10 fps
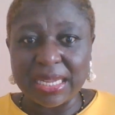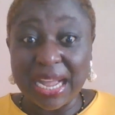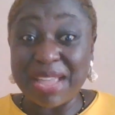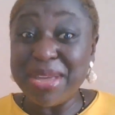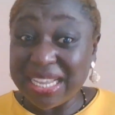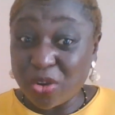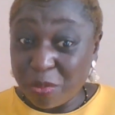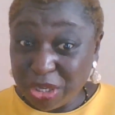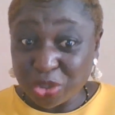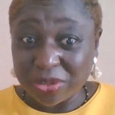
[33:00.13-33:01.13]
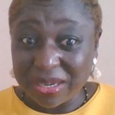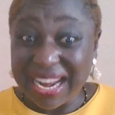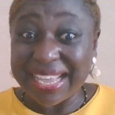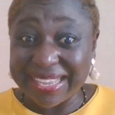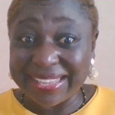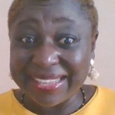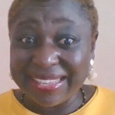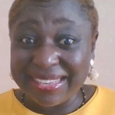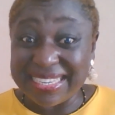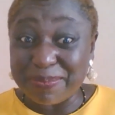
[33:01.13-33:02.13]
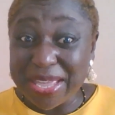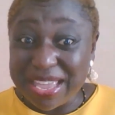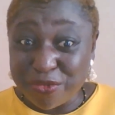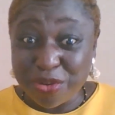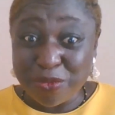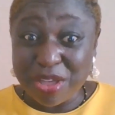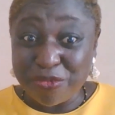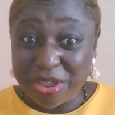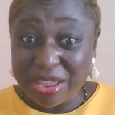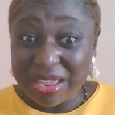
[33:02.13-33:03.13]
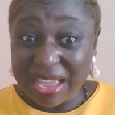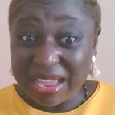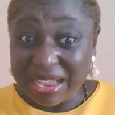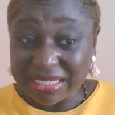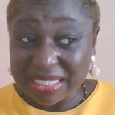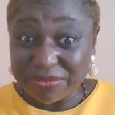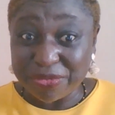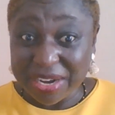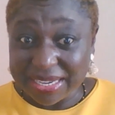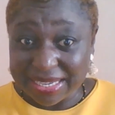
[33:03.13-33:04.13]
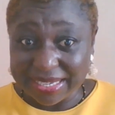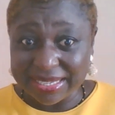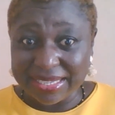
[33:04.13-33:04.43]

I made a commission, like they pay every I think every Friday then.